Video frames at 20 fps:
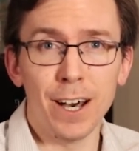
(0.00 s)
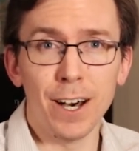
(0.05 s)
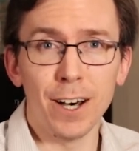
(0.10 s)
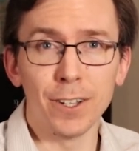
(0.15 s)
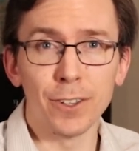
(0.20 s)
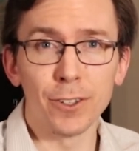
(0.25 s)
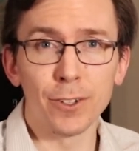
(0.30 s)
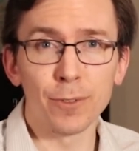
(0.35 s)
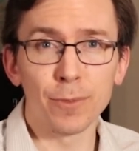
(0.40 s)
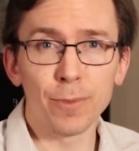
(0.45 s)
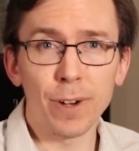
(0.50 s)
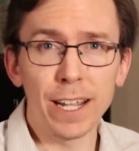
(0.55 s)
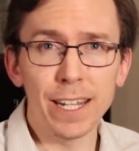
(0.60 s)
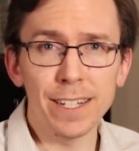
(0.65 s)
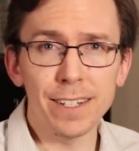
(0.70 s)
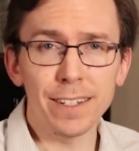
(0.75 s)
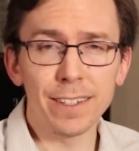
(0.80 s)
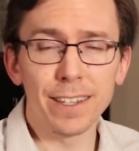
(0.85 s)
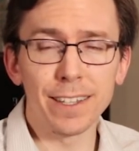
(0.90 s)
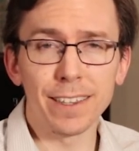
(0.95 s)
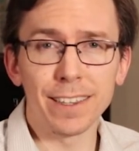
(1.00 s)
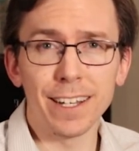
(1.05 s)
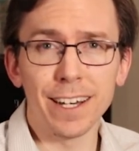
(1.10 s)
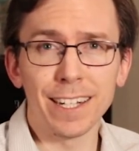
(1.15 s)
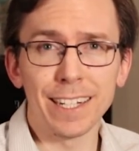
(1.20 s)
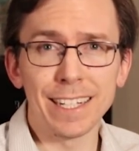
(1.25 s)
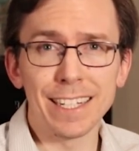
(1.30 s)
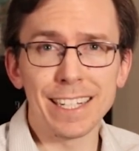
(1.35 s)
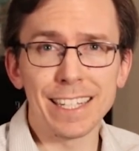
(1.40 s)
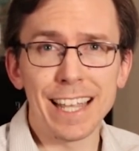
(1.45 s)
On the right, the
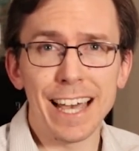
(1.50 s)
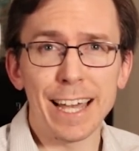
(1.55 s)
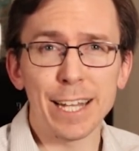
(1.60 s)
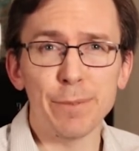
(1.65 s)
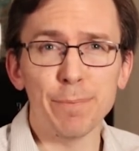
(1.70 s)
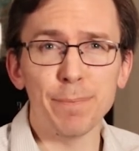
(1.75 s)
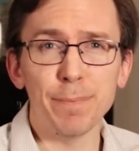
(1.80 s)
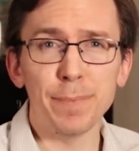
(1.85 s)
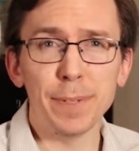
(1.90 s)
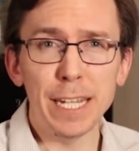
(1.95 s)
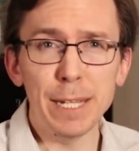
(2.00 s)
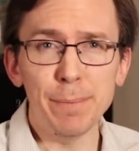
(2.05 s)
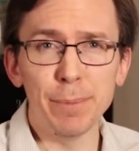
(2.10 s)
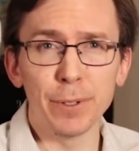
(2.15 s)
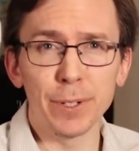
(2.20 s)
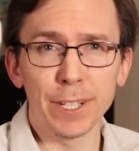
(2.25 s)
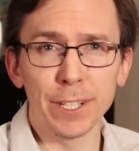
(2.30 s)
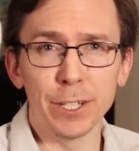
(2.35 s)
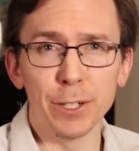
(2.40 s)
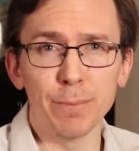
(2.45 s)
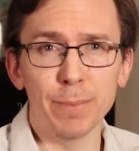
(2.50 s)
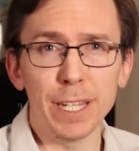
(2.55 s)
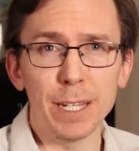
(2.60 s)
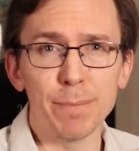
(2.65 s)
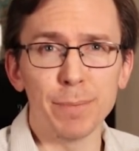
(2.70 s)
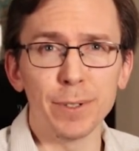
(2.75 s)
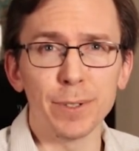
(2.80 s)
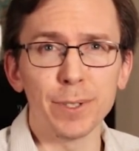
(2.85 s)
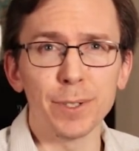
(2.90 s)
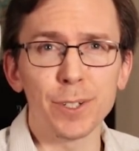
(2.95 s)
thought is that people kill
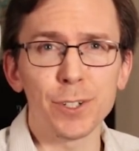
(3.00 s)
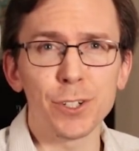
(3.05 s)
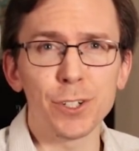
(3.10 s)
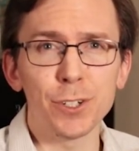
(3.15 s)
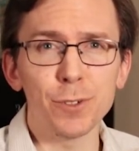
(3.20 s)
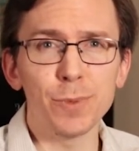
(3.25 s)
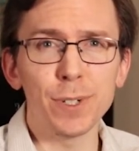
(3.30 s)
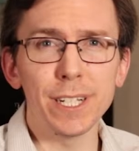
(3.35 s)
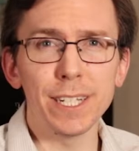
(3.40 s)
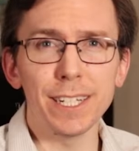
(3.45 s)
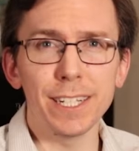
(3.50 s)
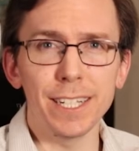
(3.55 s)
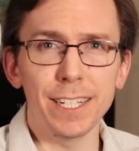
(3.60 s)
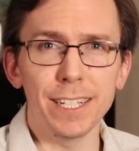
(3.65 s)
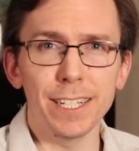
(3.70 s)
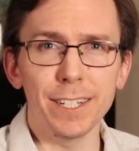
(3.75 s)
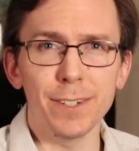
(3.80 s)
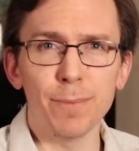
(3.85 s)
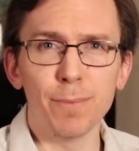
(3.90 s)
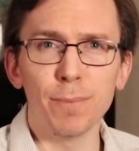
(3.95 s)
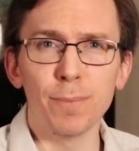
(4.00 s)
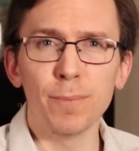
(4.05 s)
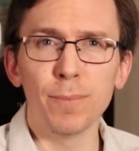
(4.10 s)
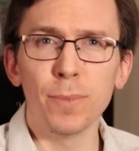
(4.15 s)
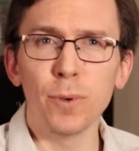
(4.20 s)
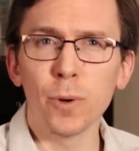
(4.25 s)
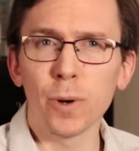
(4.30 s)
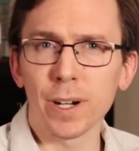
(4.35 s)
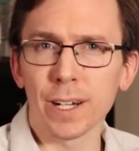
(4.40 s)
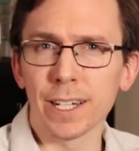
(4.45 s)
people, so we need
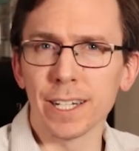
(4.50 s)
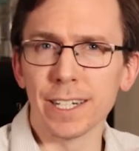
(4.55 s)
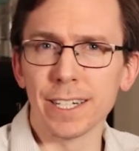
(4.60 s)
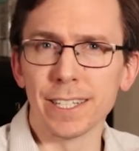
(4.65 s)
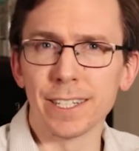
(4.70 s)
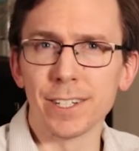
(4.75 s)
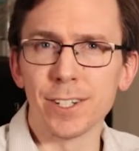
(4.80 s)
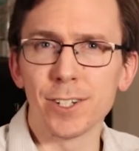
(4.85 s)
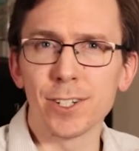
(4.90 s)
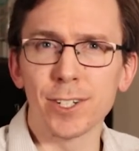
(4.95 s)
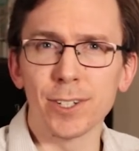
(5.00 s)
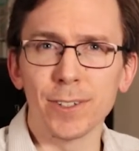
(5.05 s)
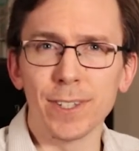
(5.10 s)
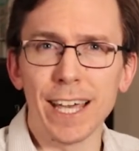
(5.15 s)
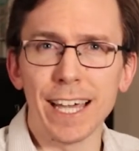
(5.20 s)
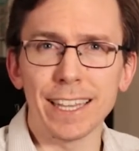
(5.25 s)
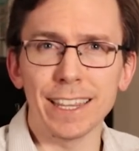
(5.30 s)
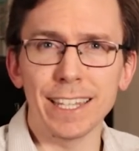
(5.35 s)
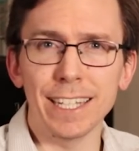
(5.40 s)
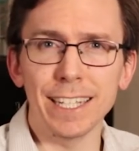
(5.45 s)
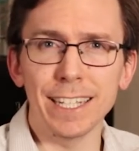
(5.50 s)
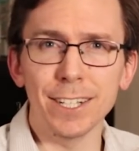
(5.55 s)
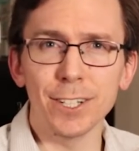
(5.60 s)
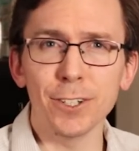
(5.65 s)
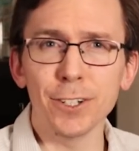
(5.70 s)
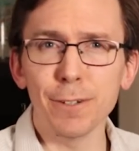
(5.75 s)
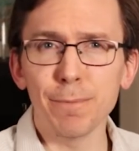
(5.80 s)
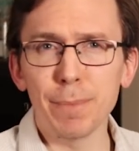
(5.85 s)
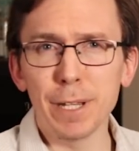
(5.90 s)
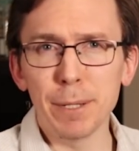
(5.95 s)
more guns so that the
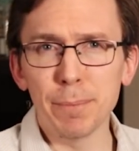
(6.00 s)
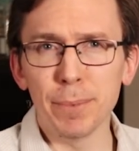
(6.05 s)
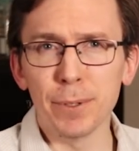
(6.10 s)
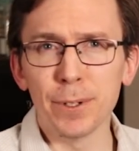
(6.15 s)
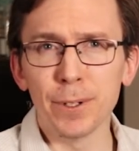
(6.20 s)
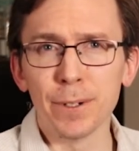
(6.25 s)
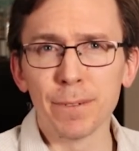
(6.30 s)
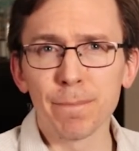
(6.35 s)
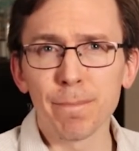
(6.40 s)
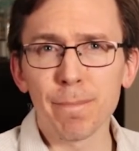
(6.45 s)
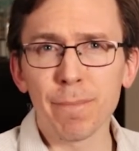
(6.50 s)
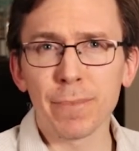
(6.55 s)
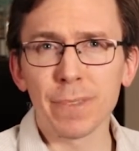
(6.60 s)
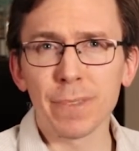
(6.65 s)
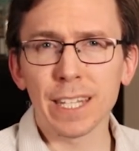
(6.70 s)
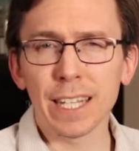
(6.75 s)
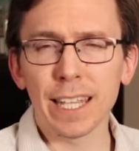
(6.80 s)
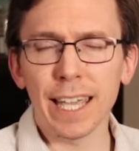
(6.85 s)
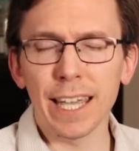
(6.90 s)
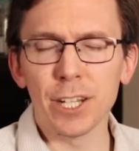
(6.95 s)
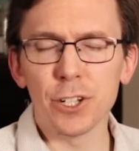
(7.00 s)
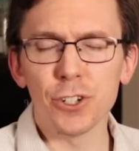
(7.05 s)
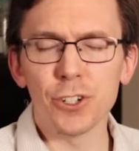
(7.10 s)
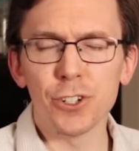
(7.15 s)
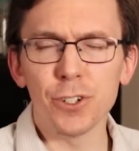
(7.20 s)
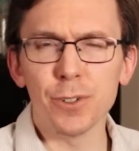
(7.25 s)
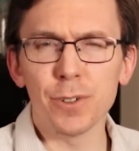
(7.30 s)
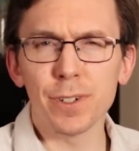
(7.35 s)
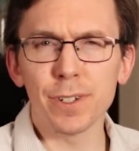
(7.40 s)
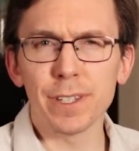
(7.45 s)
good people can
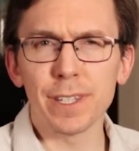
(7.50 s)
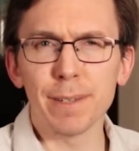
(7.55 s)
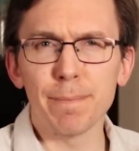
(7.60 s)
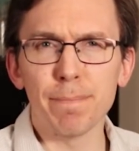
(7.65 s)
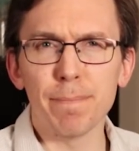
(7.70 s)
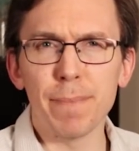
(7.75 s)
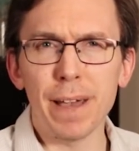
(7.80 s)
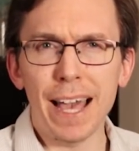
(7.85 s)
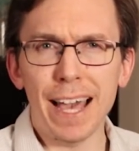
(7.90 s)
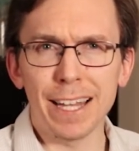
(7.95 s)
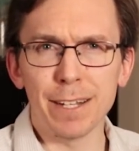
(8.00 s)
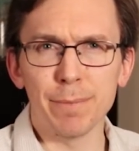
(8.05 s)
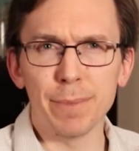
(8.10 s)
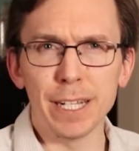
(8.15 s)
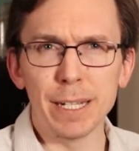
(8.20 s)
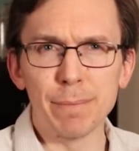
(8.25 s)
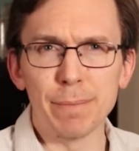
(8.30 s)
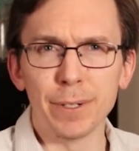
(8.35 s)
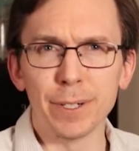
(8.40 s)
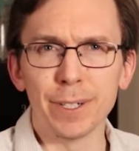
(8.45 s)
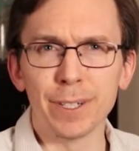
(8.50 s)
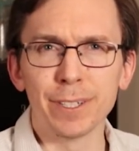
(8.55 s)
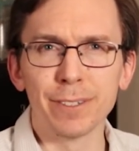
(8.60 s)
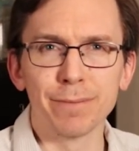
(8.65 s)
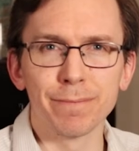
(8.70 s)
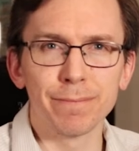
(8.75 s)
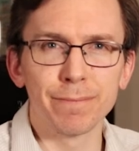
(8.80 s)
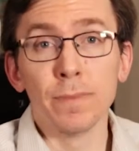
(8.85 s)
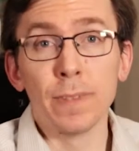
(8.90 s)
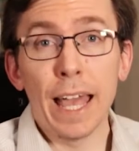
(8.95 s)
shoot the bad people.
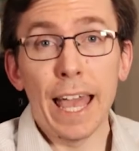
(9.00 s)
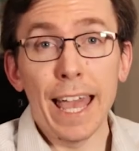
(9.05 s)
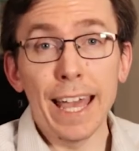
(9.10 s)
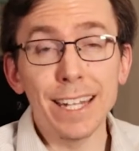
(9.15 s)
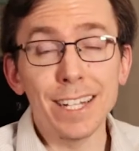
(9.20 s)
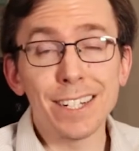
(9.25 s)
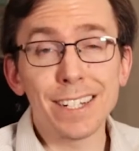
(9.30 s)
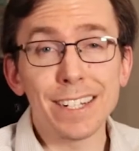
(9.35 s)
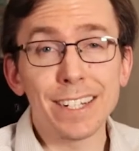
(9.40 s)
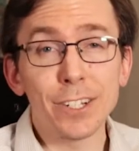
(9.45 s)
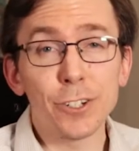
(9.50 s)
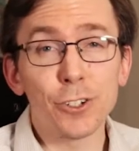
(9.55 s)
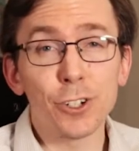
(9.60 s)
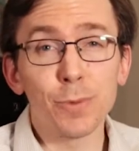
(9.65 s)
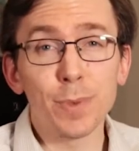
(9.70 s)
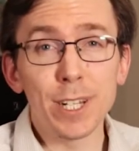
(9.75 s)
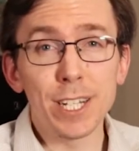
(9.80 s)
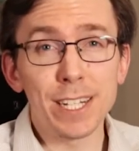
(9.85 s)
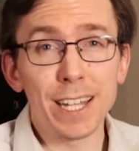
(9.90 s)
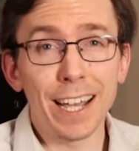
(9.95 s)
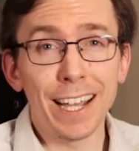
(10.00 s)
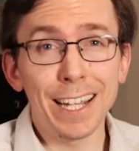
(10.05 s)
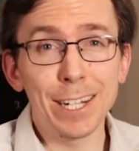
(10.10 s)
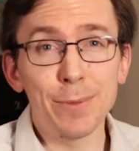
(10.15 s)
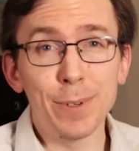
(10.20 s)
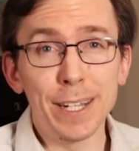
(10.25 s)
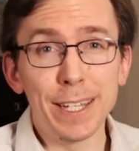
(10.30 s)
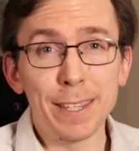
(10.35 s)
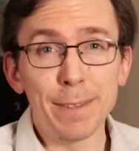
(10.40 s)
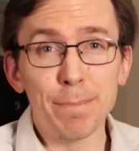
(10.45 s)
Hence, should we
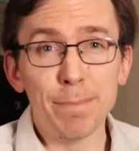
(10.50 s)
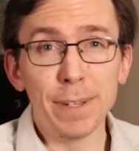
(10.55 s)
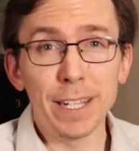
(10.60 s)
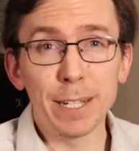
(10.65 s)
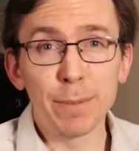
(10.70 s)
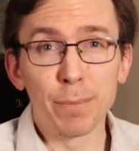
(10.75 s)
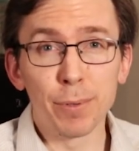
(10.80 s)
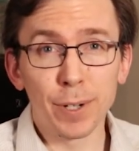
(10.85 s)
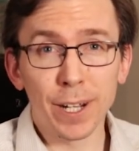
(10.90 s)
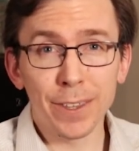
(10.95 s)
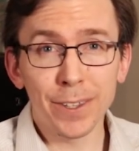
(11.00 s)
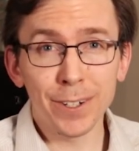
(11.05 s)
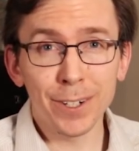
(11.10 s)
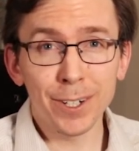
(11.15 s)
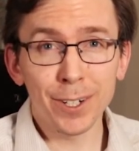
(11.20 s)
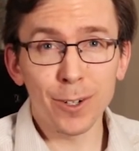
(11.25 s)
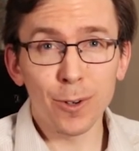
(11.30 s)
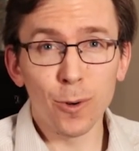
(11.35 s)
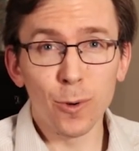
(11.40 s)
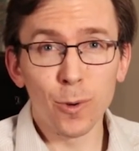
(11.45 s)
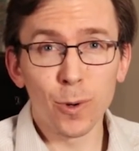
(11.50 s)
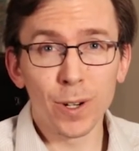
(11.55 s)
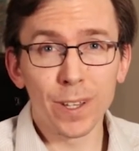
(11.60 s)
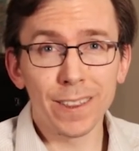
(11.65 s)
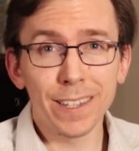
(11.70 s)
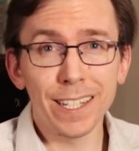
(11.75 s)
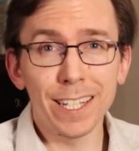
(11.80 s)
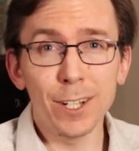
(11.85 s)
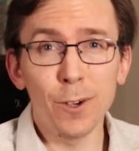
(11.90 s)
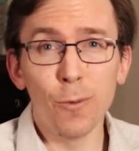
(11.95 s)
side with Big Brother or
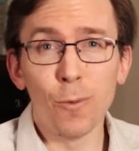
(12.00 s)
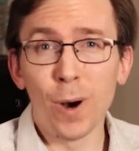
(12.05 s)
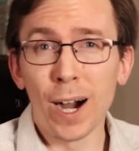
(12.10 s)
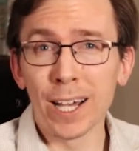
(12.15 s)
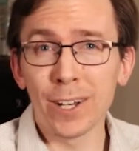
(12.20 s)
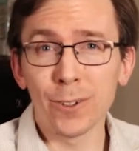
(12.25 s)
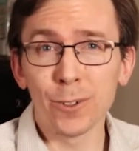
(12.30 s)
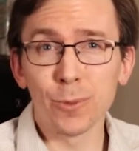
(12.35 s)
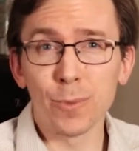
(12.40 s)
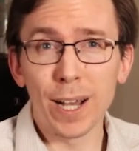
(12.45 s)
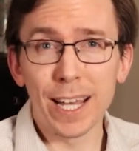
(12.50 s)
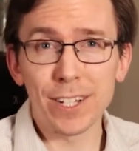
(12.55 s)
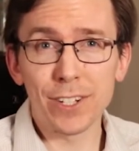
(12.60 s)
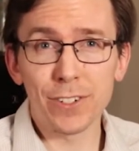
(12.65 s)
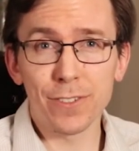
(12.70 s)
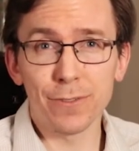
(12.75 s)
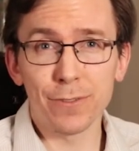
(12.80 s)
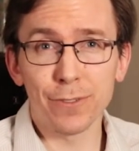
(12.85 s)
the Wild West